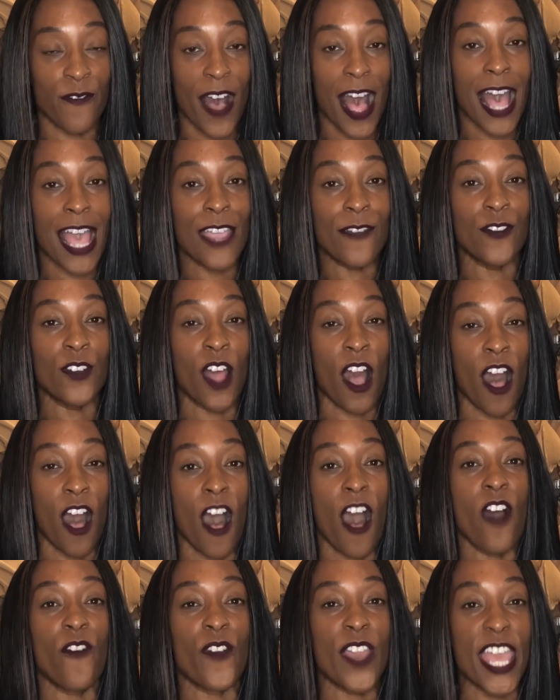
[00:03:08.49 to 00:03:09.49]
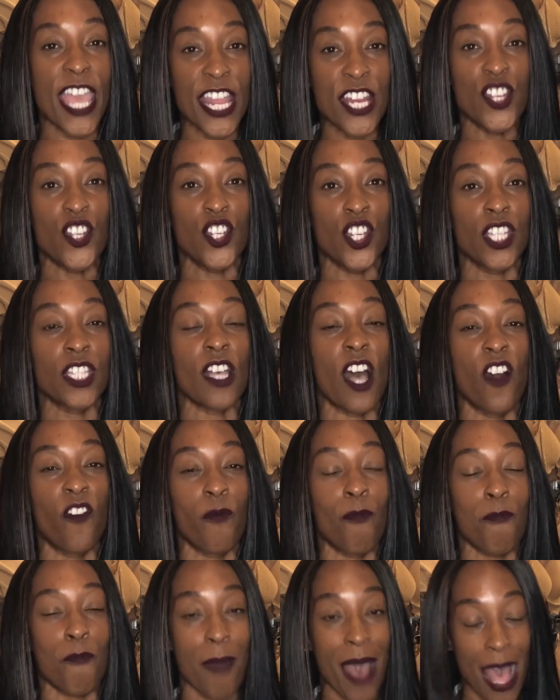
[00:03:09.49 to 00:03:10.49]
5.5 inches
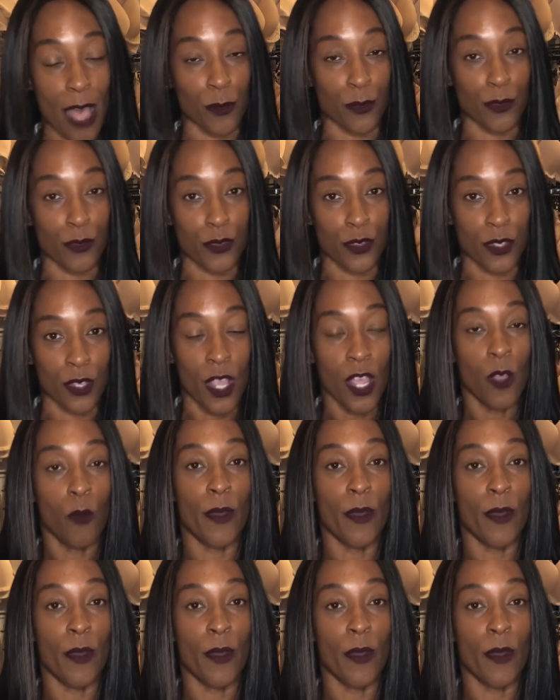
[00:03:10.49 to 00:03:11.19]
of bounce